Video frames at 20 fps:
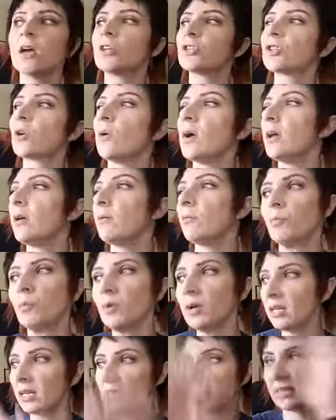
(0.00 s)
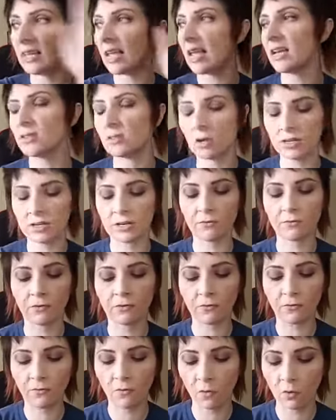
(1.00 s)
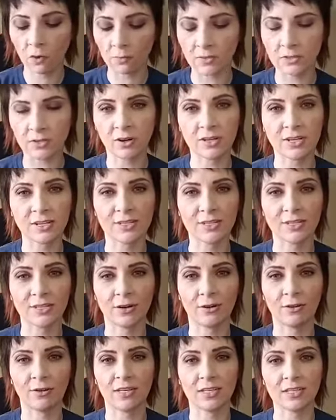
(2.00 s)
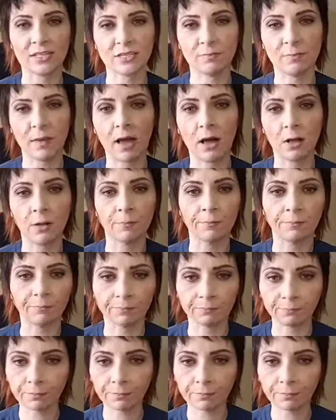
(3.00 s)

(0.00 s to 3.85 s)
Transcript: So it really takes on different forms, not necessarily a spell.